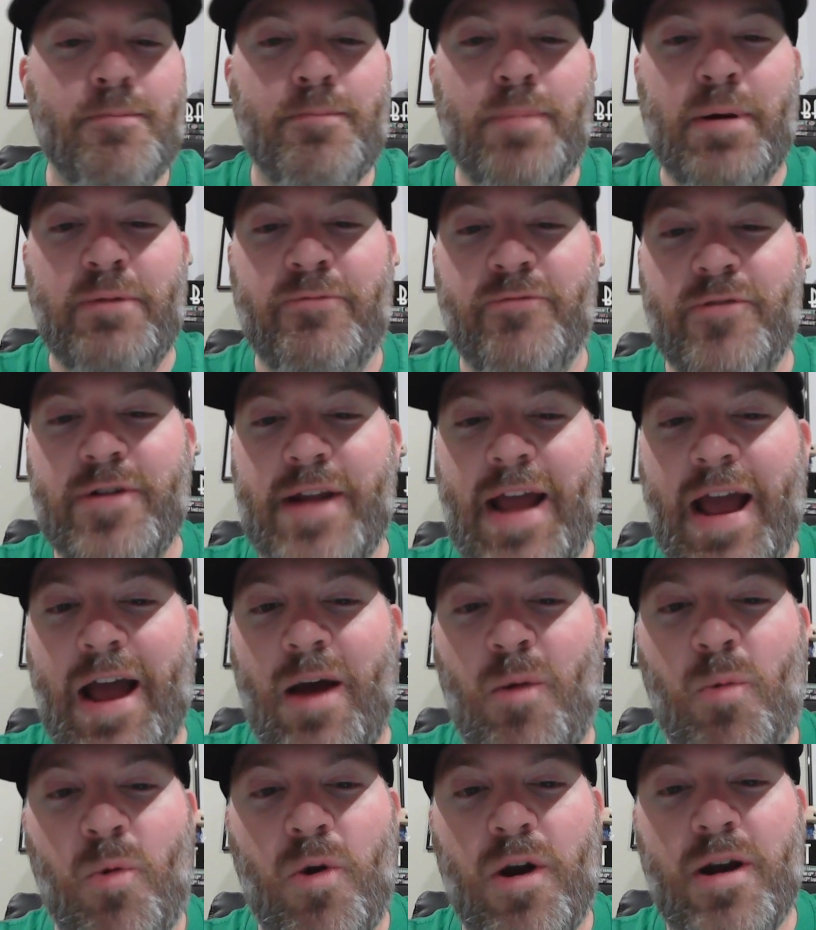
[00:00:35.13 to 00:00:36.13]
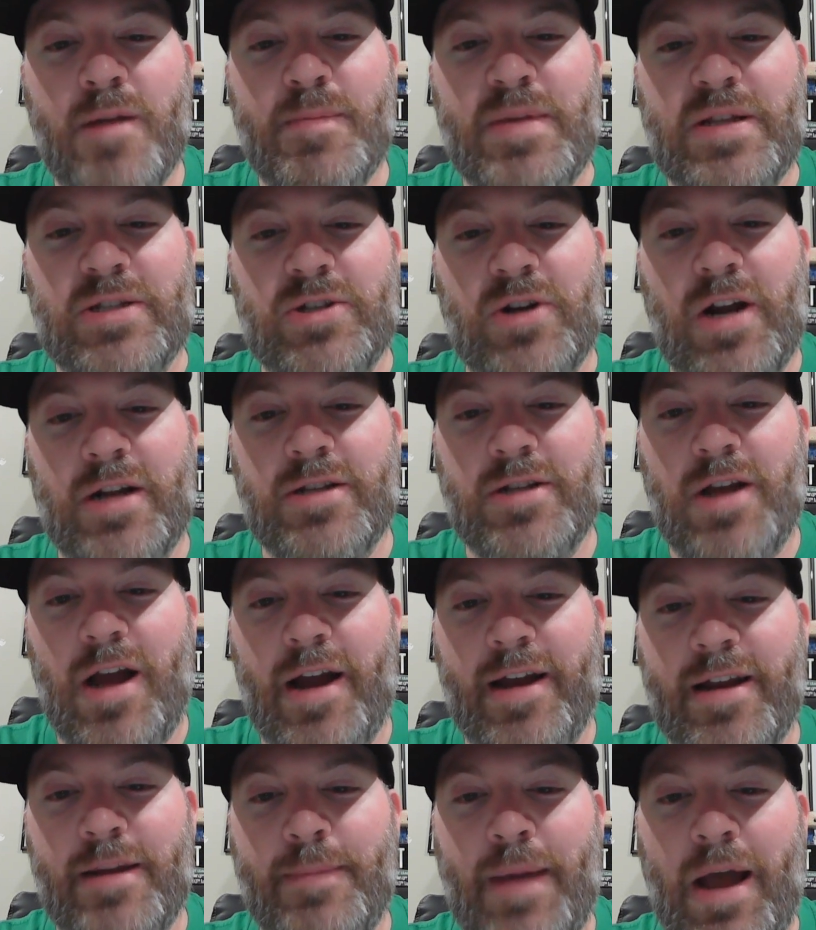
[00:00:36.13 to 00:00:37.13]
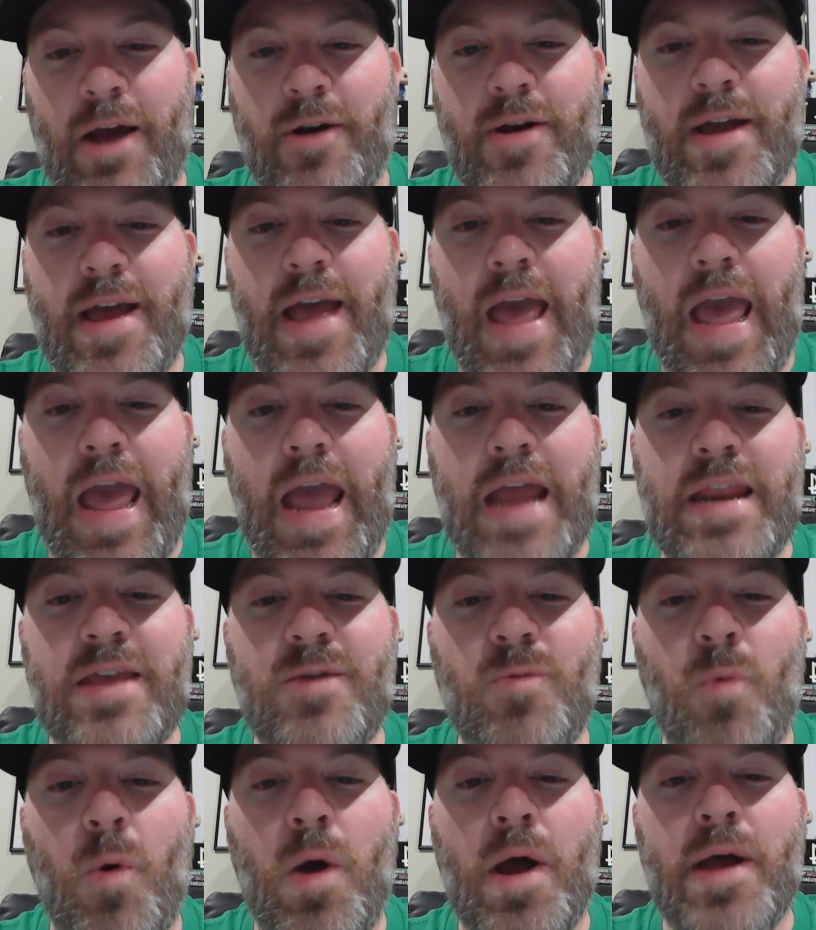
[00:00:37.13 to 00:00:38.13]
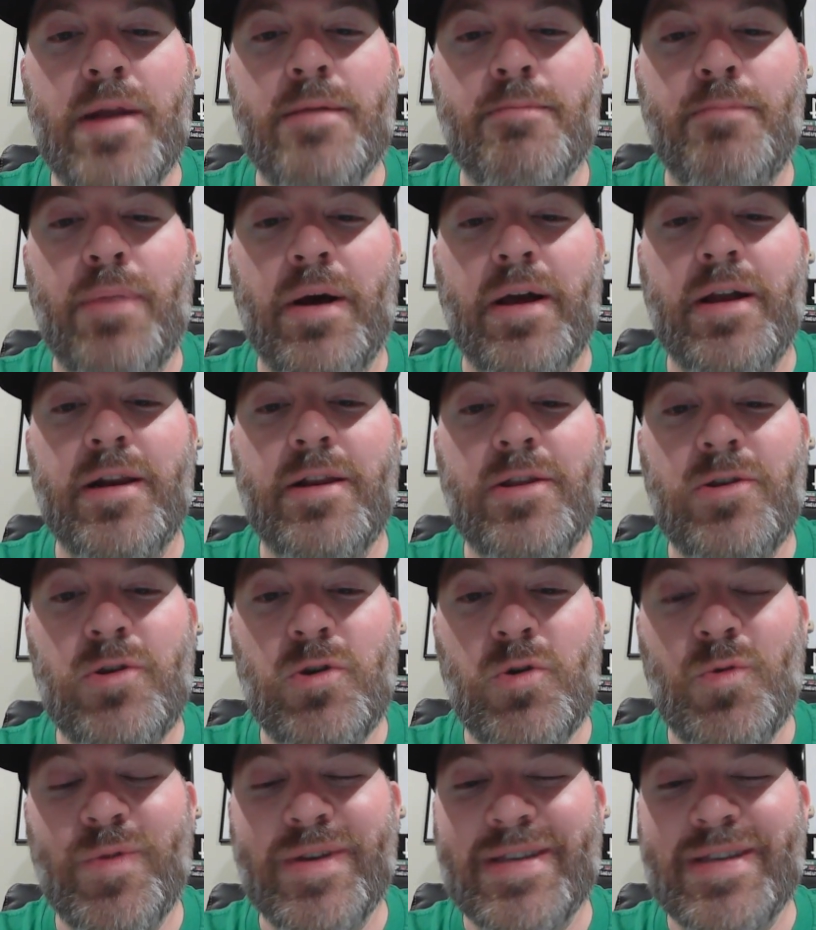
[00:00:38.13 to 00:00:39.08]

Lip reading: But for now, we're going to be talking about Anyone But You.